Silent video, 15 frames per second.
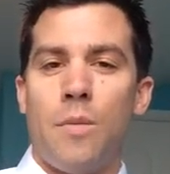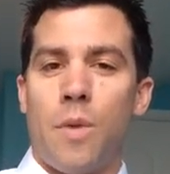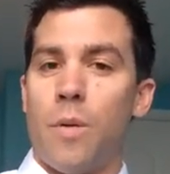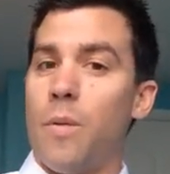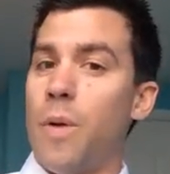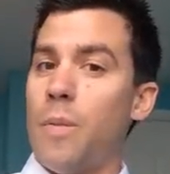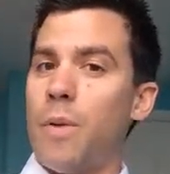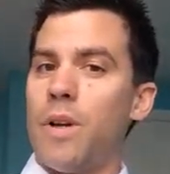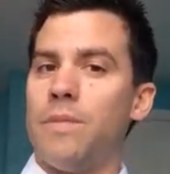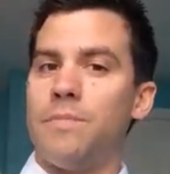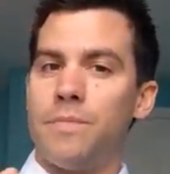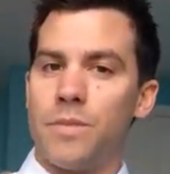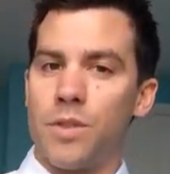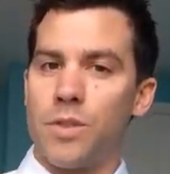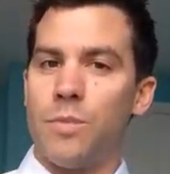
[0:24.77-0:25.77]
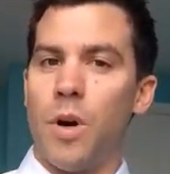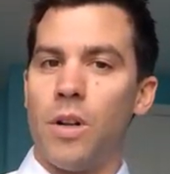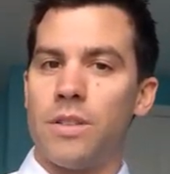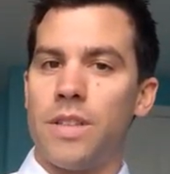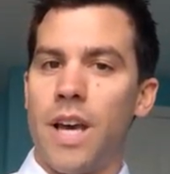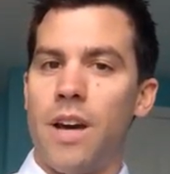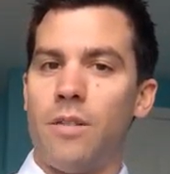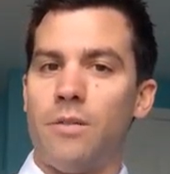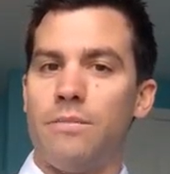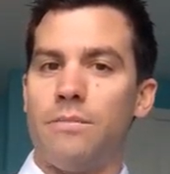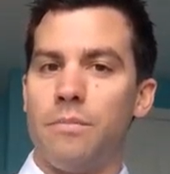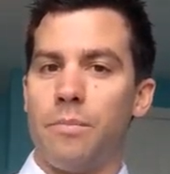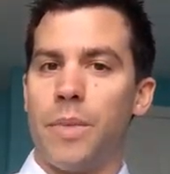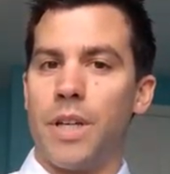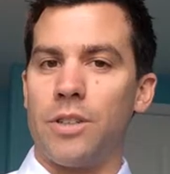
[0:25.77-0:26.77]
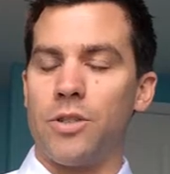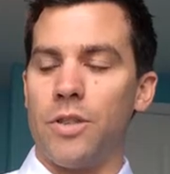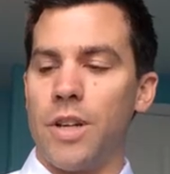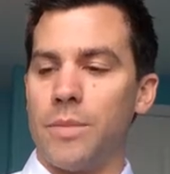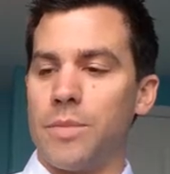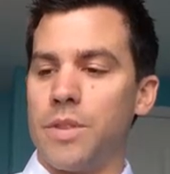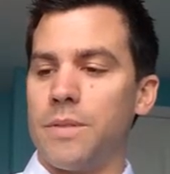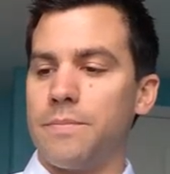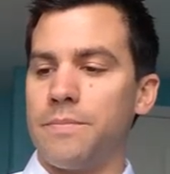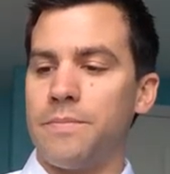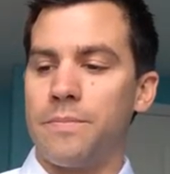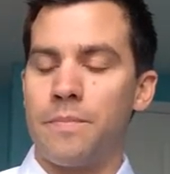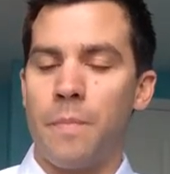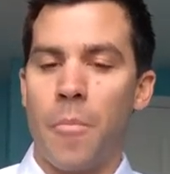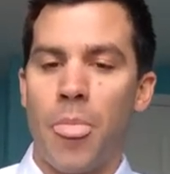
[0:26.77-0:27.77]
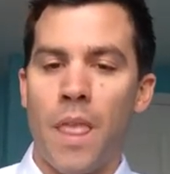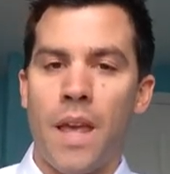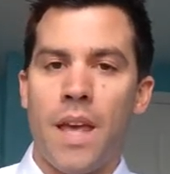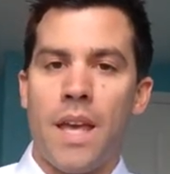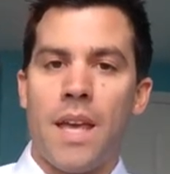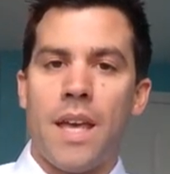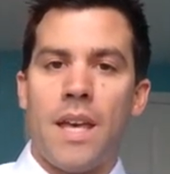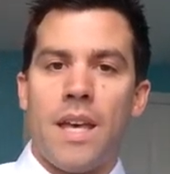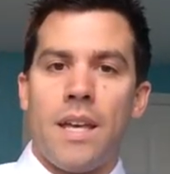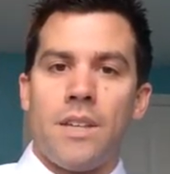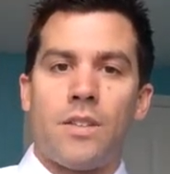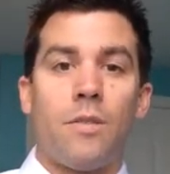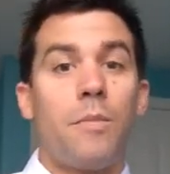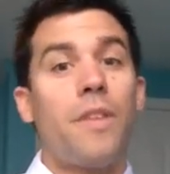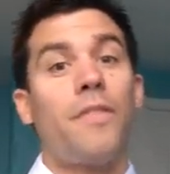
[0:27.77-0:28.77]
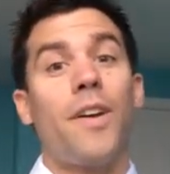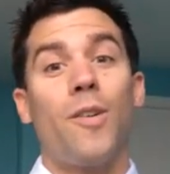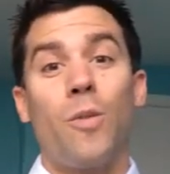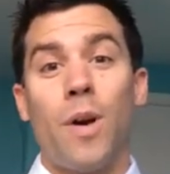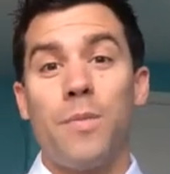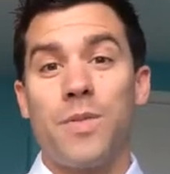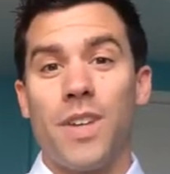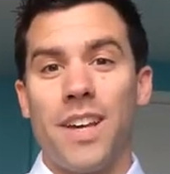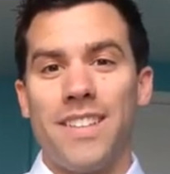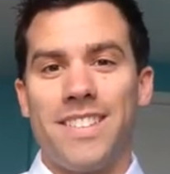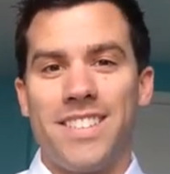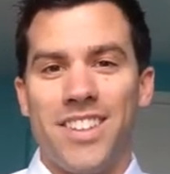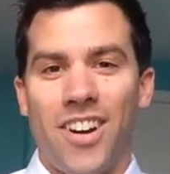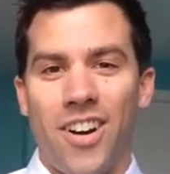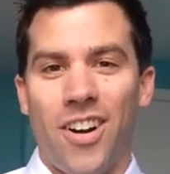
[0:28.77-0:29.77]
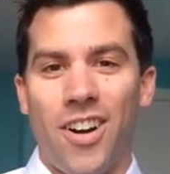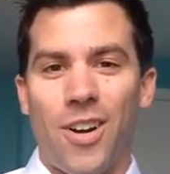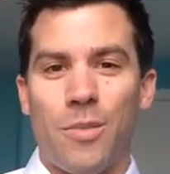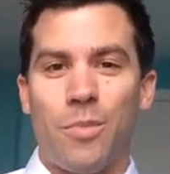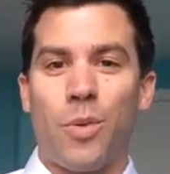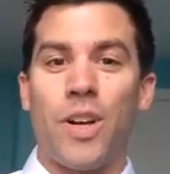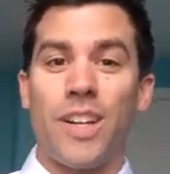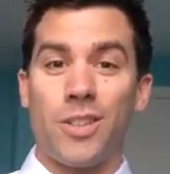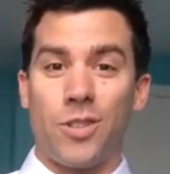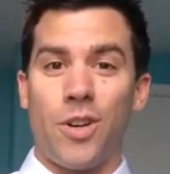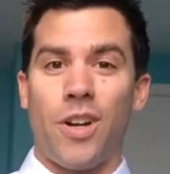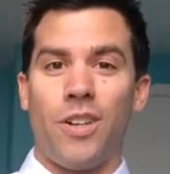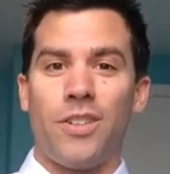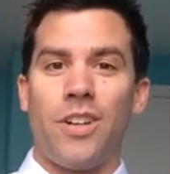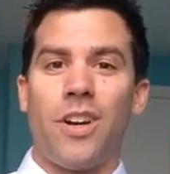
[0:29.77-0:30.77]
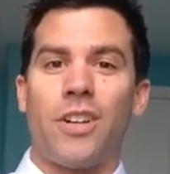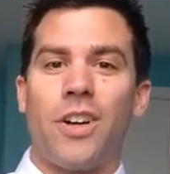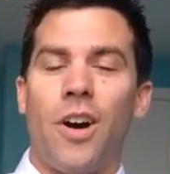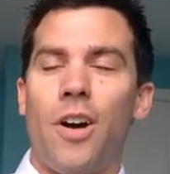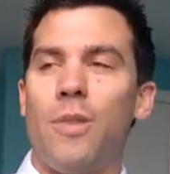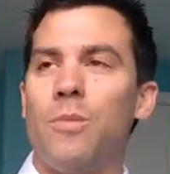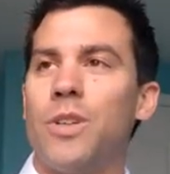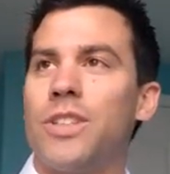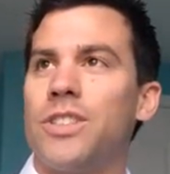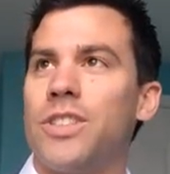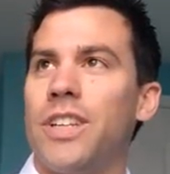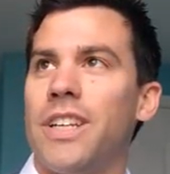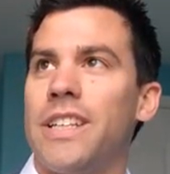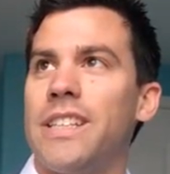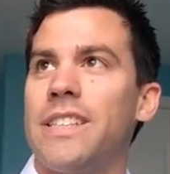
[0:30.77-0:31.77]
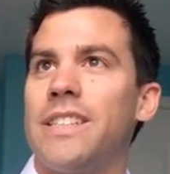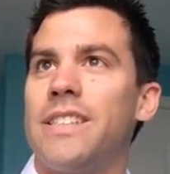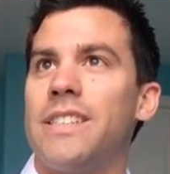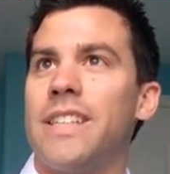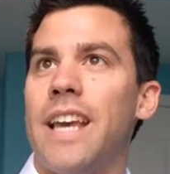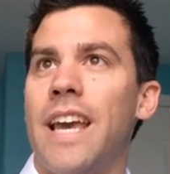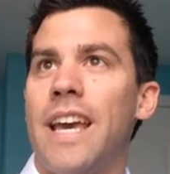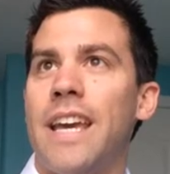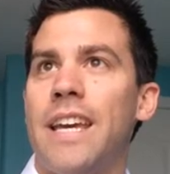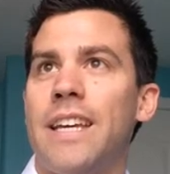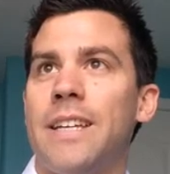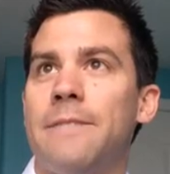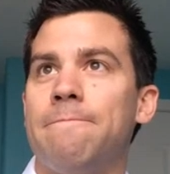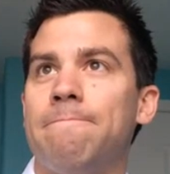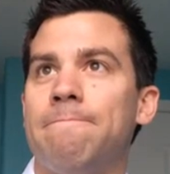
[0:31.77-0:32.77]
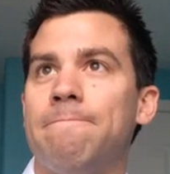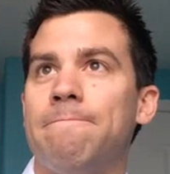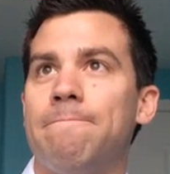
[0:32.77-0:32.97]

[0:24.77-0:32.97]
But remember, small town, big dreams. Some of my favorite websites are bringatrailer.com, which is a